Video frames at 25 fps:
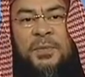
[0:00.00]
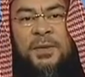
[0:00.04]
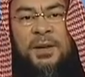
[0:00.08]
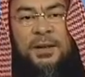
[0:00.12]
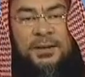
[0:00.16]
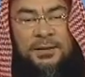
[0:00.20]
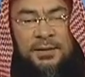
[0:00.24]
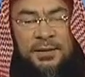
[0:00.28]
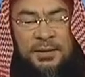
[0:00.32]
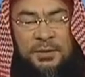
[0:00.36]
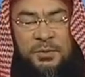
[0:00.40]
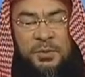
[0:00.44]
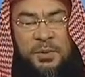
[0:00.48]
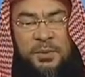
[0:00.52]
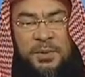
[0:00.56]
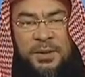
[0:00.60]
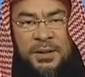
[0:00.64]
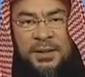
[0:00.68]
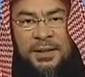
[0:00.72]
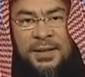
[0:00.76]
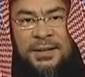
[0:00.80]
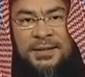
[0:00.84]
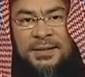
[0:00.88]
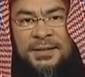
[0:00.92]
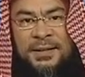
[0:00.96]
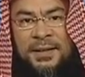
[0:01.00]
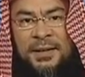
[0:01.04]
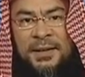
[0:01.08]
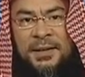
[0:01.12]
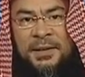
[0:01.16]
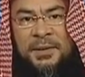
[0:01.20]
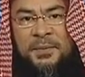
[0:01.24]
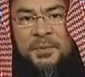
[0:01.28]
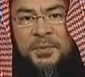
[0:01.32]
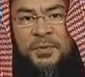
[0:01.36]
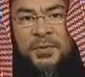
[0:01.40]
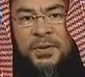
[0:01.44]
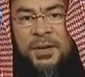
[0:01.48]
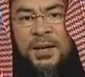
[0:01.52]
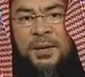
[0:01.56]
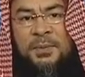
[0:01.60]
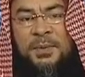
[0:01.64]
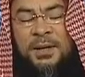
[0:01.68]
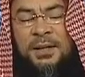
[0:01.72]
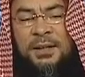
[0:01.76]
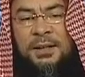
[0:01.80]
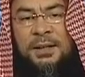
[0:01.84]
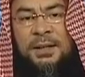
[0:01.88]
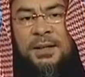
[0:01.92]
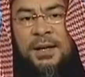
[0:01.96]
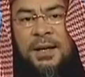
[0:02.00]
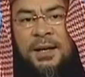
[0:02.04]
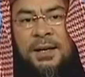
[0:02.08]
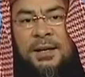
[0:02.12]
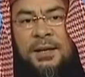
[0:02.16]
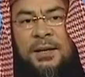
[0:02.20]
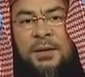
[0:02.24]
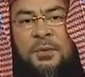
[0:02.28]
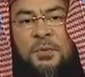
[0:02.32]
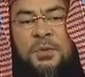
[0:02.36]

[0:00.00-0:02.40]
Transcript: until we meet next time, fi amanillah,